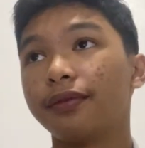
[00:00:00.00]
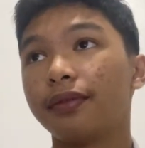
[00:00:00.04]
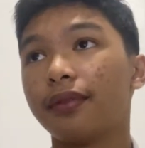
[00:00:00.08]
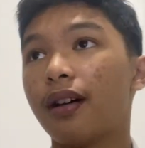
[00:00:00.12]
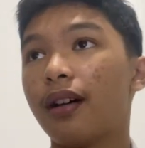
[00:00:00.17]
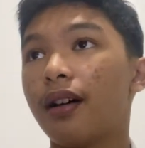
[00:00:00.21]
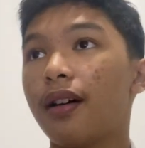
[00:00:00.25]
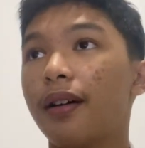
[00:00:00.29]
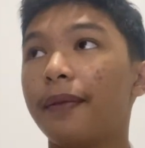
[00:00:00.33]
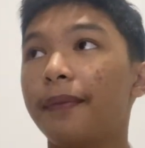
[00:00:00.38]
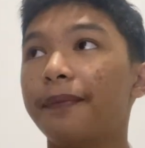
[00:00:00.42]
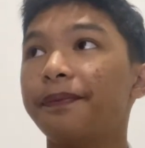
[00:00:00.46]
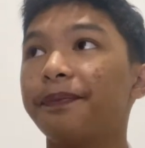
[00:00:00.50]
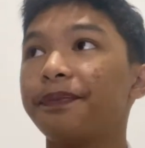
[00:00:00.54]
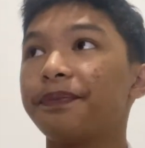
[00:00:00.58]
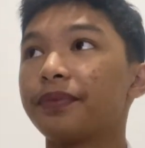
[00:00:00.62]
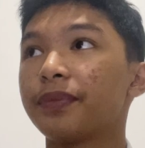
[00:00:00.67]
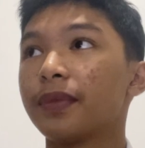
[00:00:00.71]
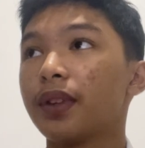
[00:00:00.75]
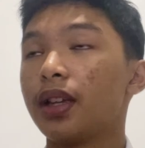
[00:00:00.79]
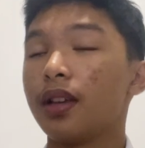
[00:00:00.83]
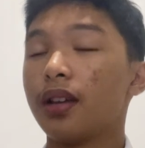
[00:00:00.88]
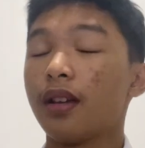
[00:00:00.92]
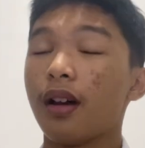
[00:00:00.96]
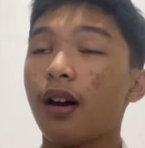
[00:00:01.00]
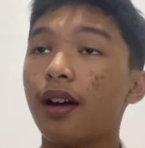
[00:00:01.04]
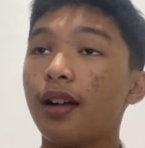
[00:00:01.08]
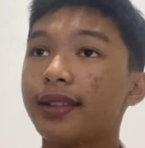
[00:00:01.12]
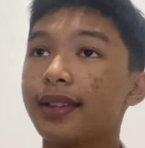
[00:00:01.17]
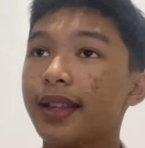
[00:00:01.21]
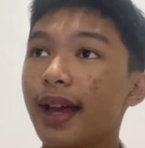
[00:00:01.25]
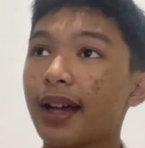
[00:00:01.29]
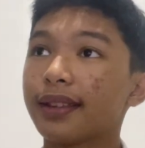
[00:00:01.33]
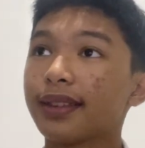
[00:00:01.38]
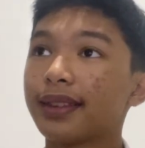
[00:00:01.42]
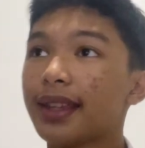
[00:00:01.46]
All
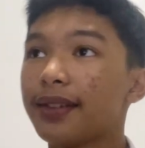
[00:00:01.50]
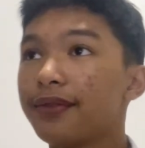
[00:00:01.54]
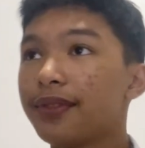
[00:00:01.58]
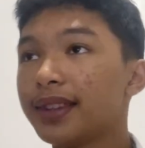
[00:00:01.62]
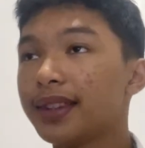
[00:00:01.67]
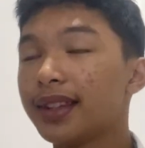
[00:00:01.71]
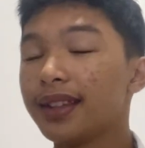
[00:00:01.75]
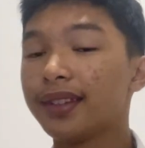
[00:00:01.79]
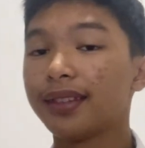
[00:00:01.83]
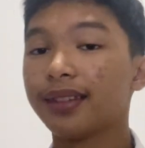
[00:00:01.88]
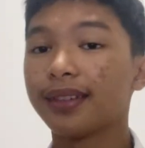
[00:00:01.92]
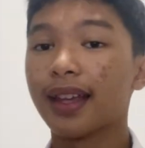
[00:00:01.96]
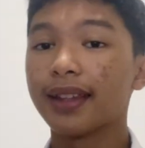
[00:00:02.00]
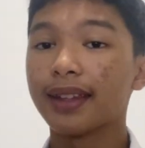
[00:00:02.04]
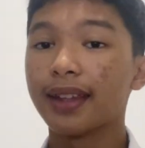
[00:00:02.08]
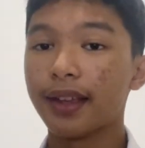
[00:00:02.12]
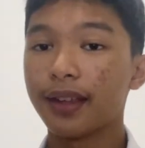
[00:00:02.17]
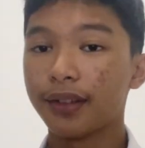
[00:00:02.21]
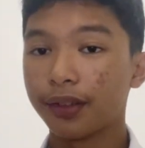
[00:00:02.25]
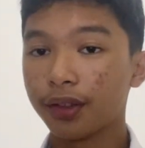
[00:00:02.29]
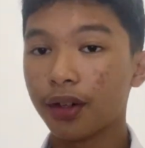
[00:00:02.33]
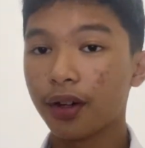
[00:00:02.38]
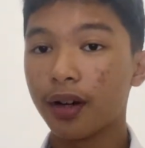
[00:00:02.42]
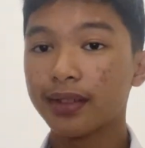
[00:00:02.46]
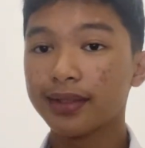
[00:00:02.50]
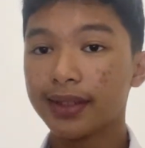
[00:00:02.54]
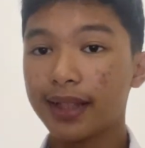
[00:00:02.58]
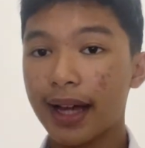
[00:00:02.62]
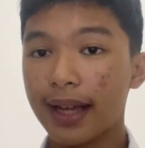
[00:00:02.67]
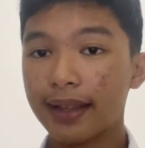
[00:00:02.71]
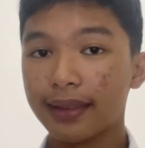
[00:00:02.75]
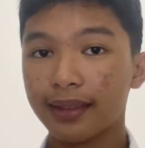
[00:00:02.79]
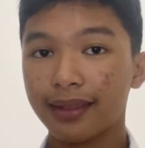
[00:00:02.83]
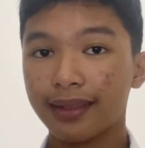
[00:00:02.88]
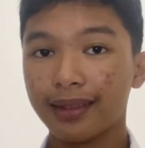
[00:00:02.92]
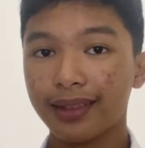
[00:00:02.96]
the activities that I saw
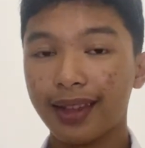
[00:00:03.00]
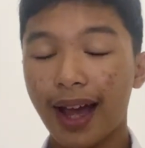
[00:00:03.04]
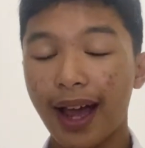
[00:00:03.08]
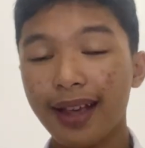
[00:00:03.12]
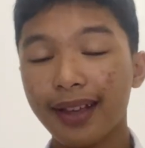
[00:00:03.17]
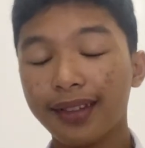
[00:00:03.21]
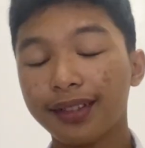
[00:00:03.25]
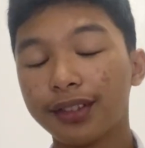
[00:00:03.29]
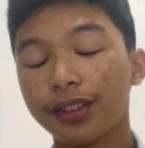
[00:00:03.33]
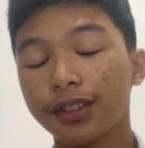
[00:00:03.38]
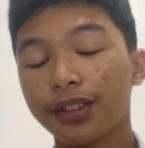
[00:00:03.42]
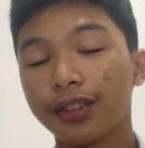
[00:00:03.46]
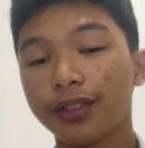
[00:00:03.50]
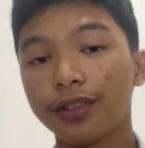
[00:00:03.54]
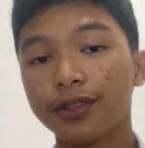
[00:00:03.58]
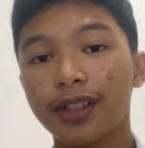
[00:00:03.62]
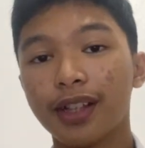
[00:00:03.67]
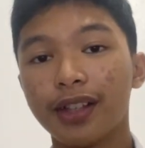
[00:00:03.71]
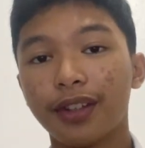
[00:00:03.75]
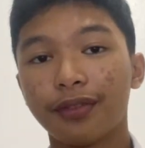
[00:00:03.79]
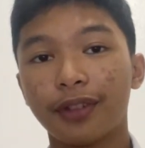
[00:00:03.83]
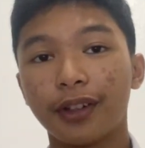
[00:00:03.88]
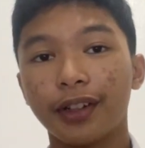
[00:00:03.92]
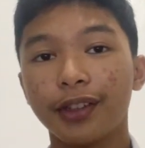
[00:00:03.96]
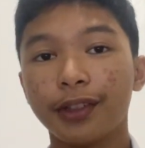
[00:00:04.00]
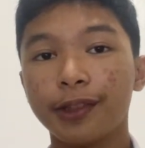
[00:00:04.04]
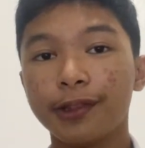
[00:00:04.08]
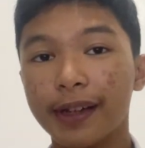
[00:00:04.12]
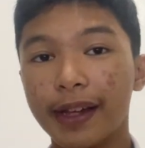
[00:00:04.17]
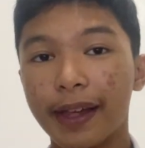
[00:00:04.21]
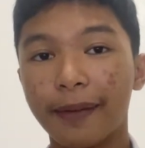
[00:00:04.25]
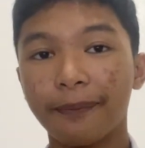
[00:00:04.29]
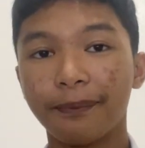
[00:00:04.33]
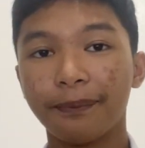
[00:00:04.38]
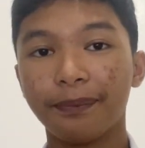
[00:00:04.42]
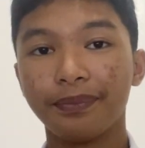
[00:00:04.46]
that the high school students were
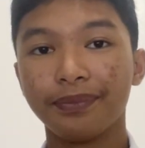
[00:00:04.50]
doing.